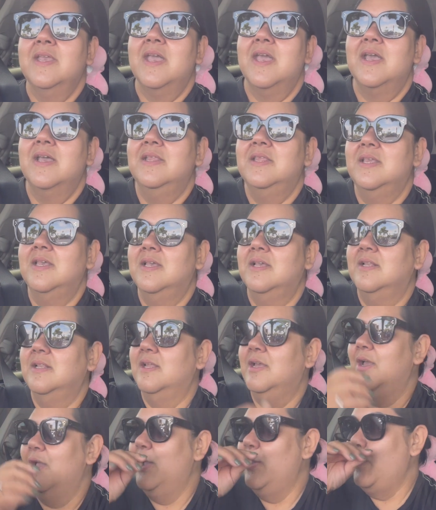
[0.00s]
and then
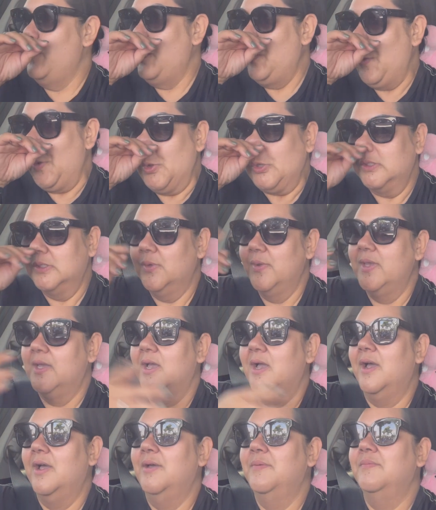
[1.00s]
um, so we
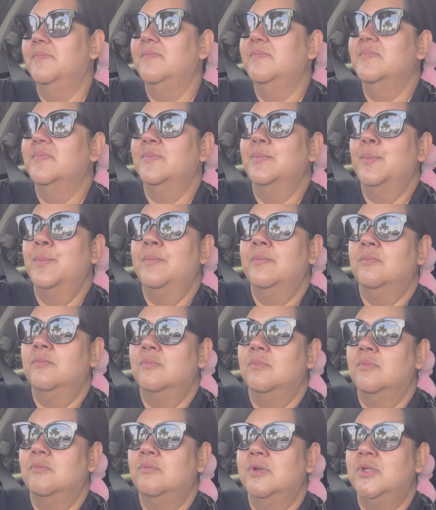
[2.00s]
come
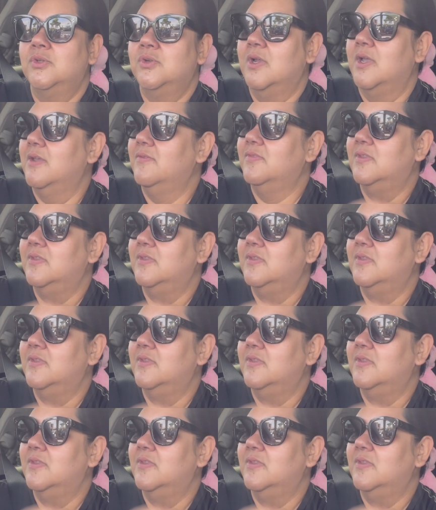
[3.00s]
we drive